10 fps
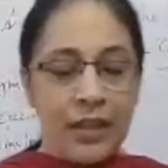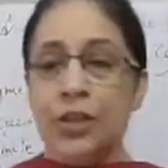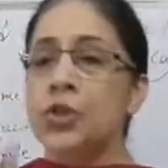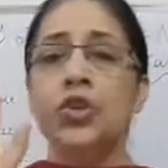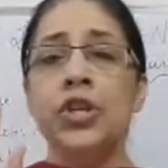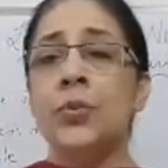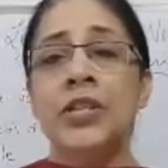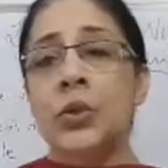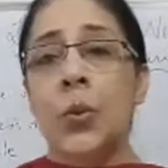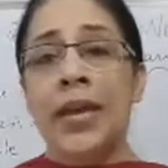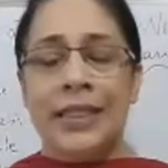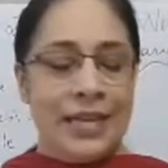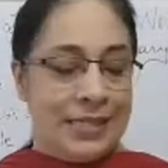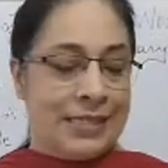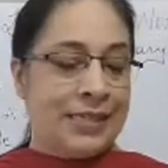So she was doing
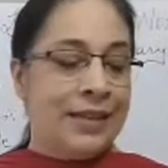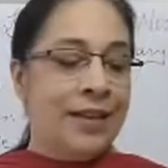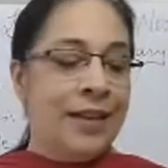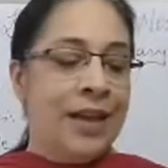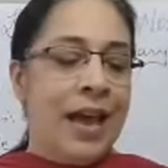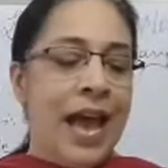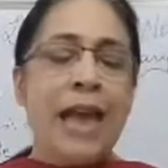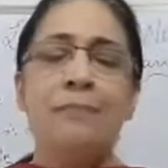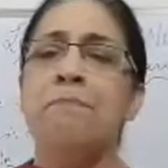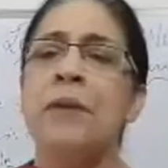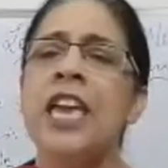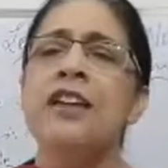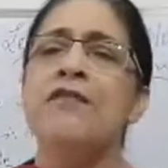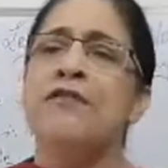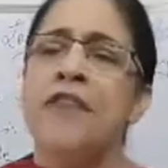this. And
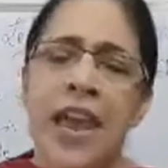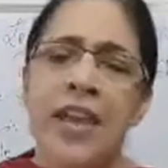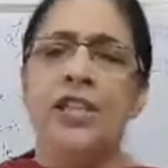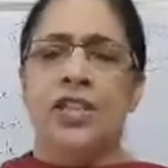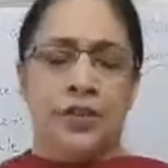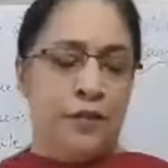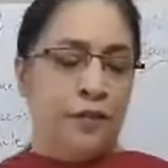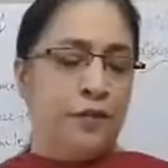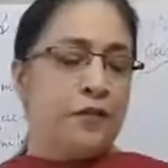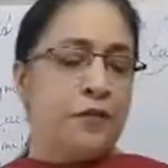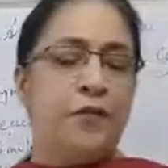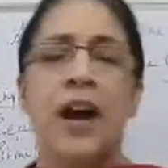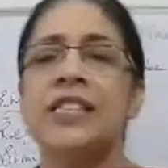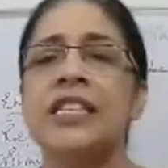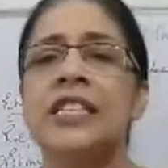being faint with
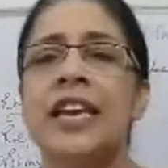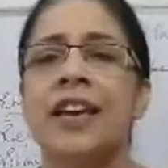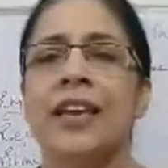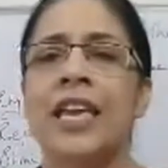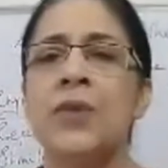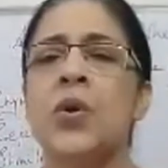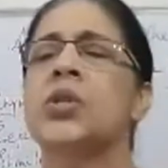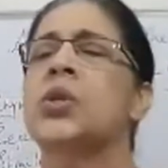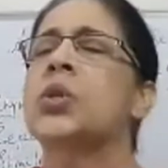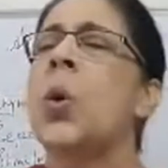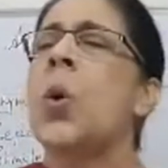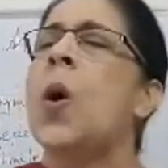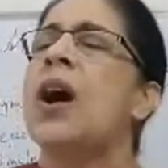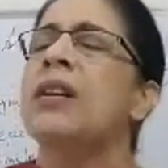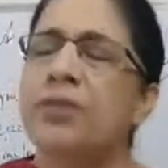fasting, he was
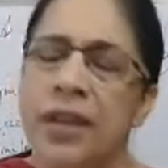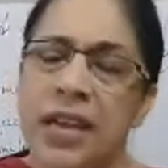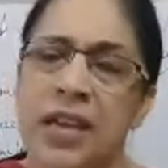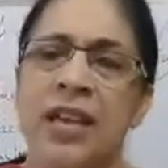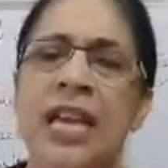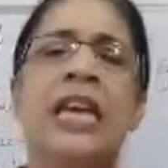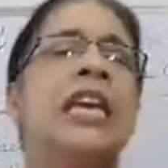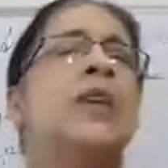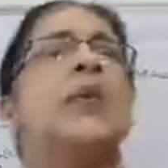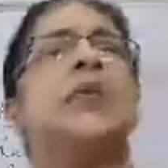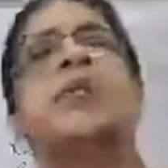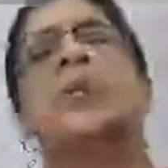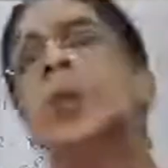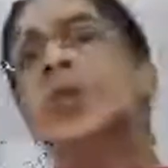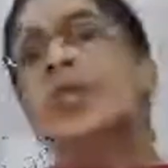so hungry, he was
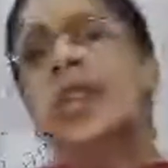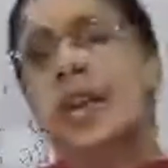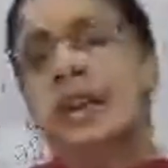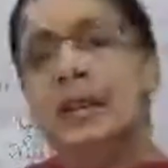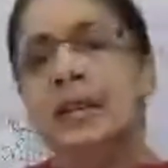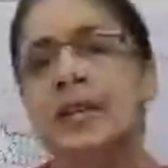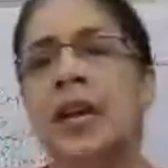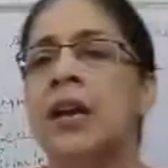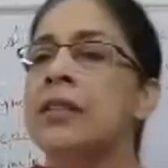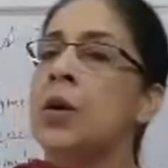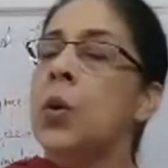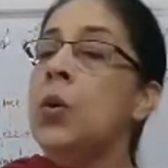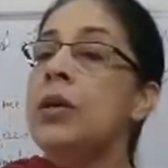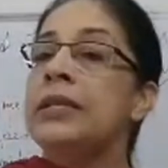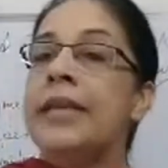so tired. The
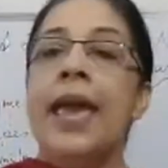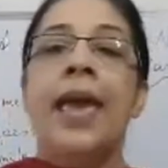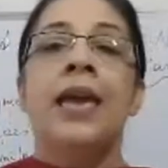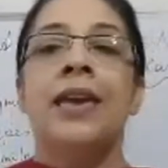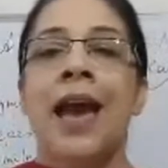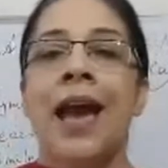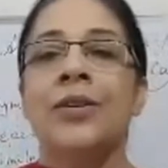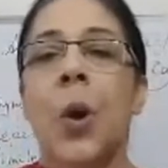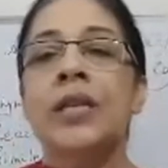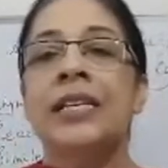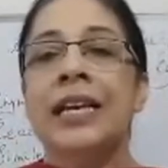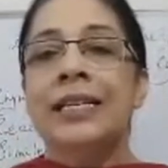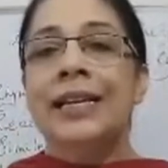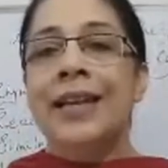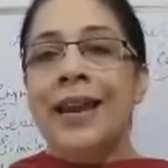whole day he had not
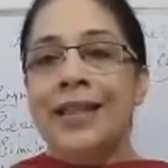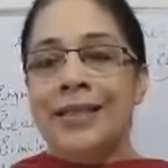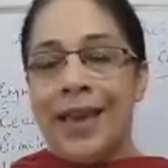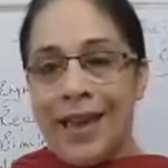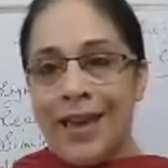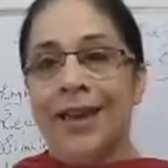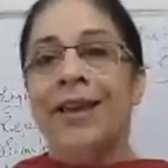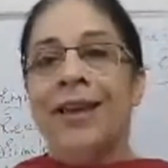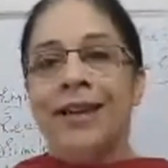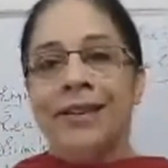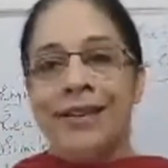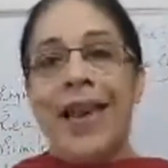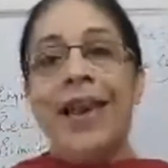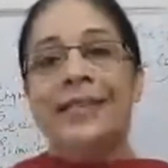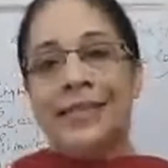eaten anything.
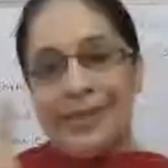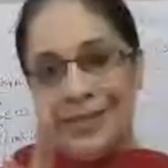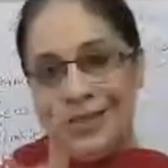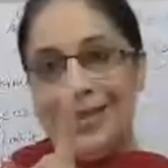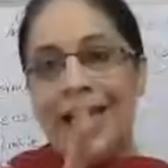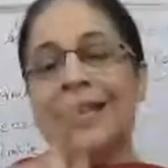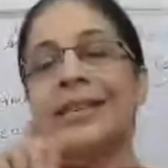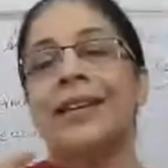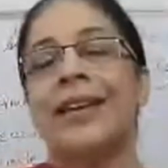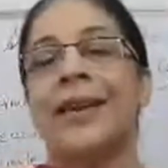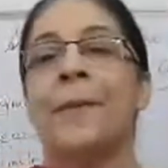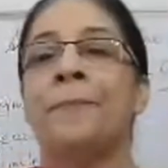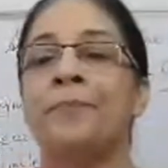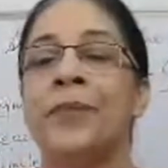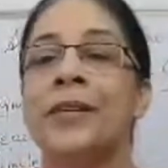Yes,
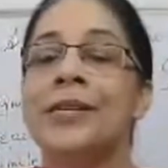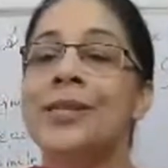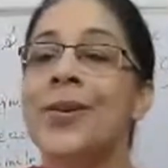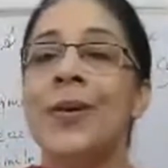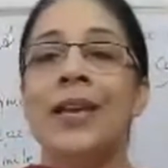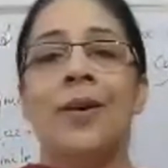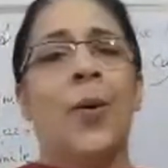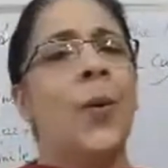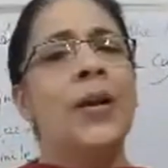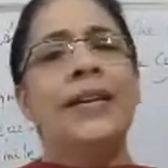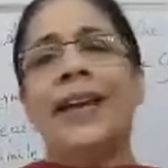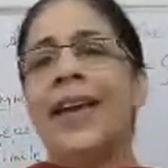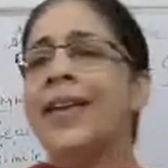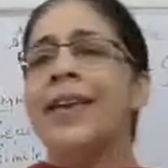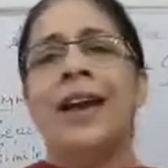Ananya. So the whole
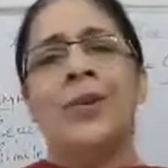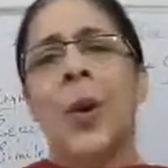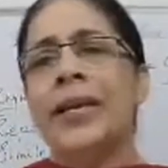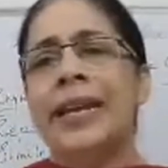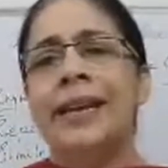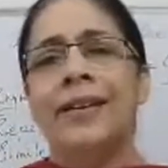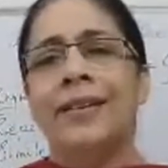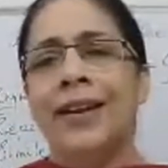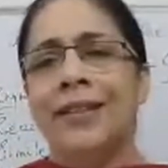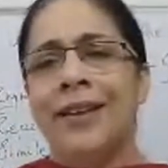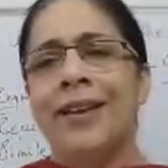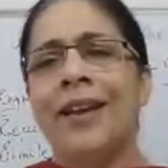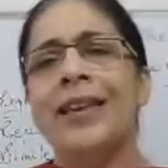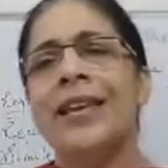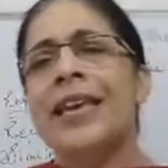day he had not eaten anything,
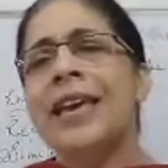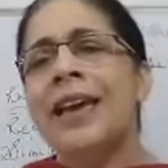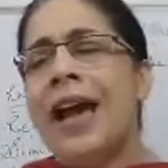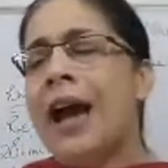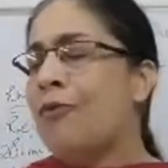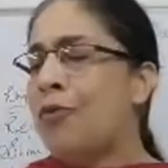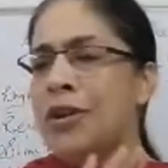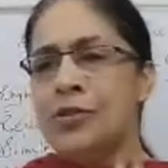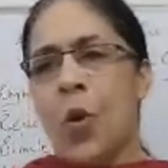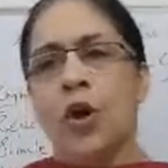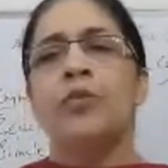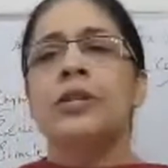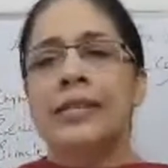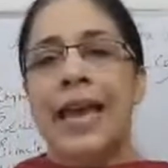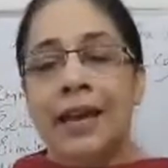and he was
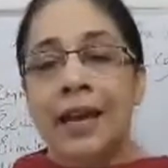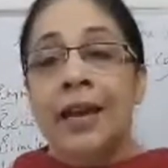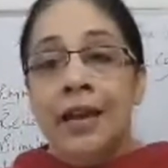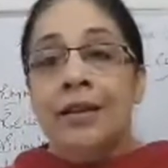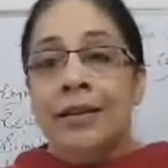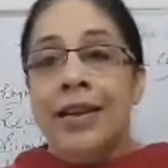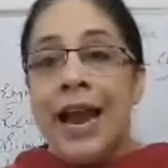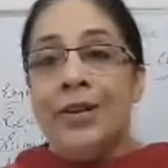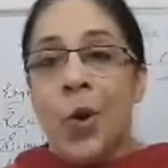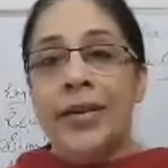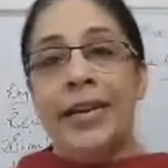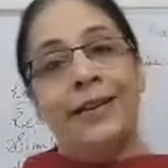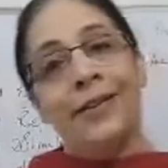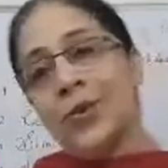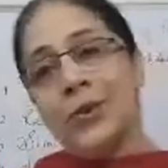almost like he had not
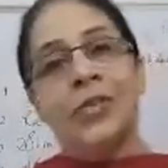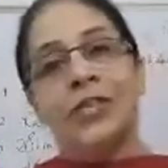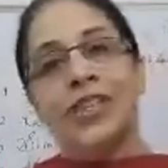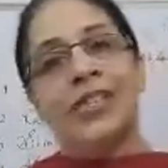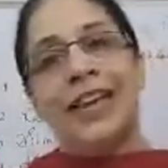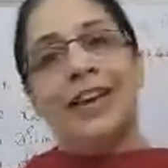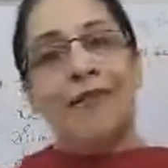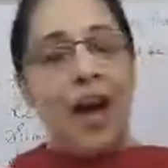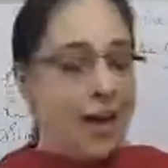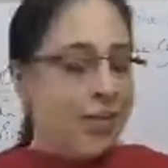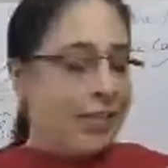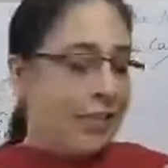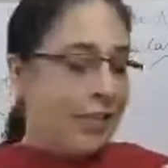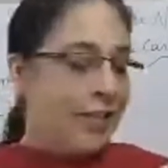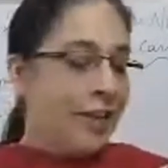eaten, so it was just like a
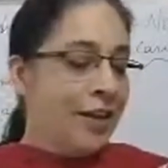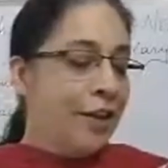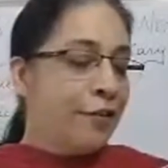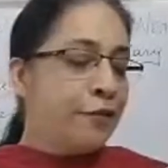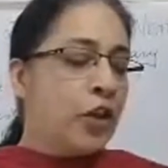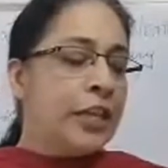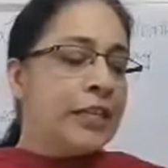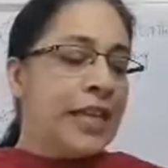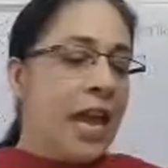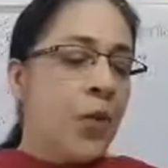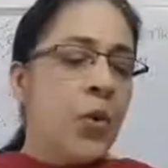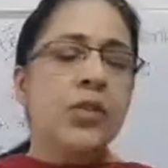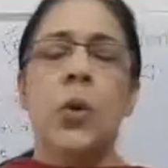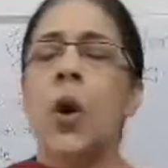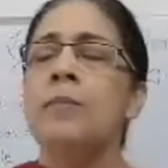fast. For the day
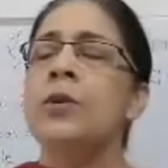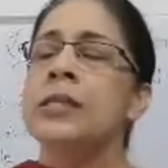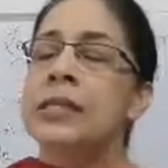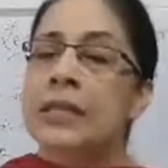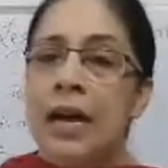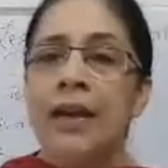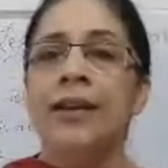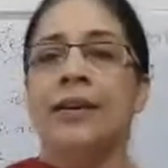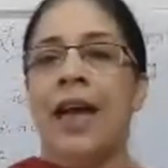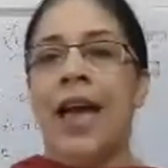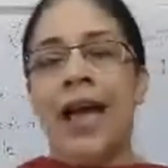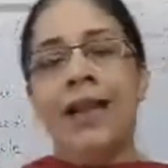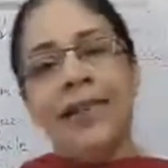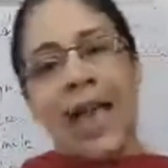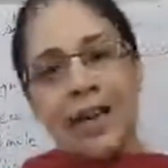was almost done,
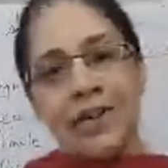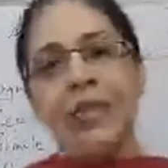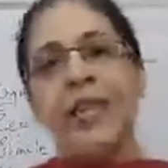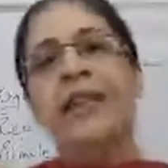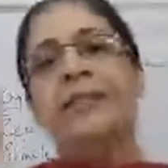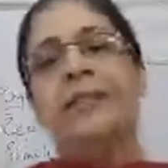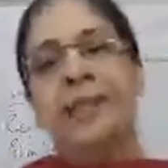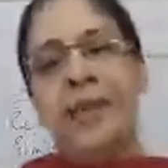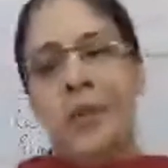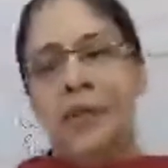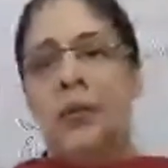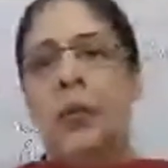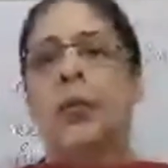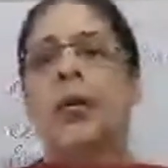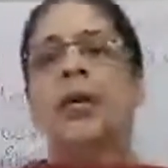and actually the day was
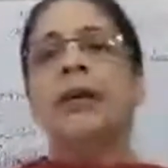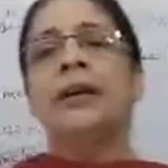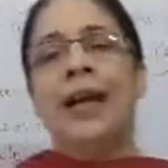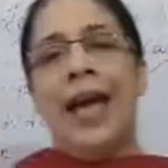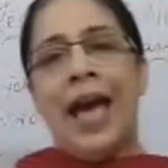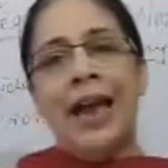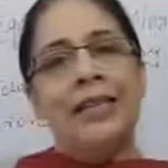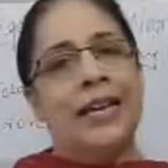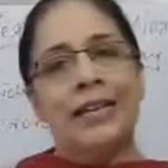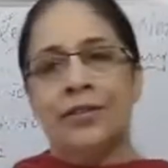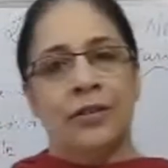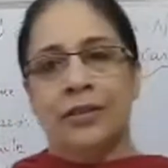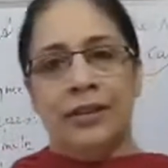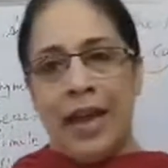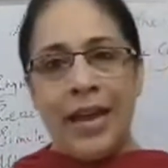over, and
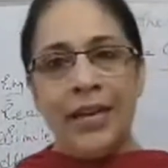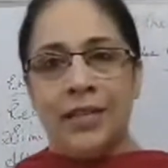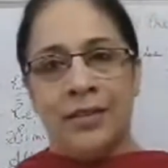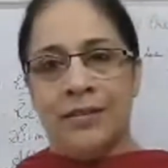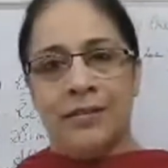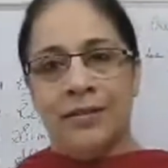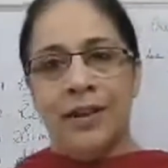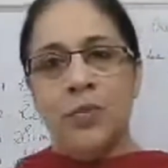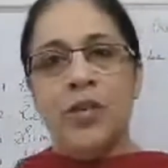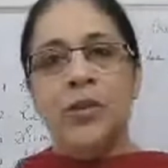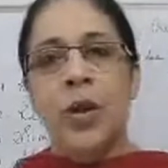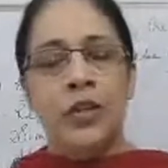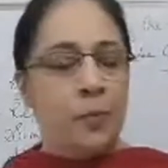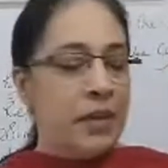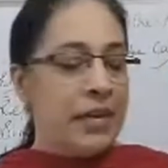it was
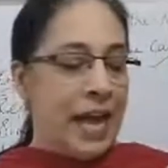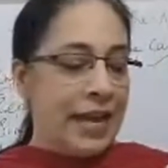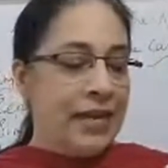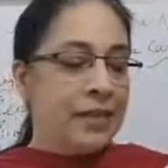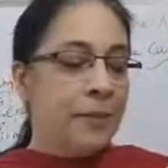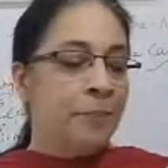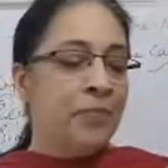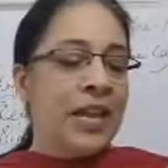going to be night.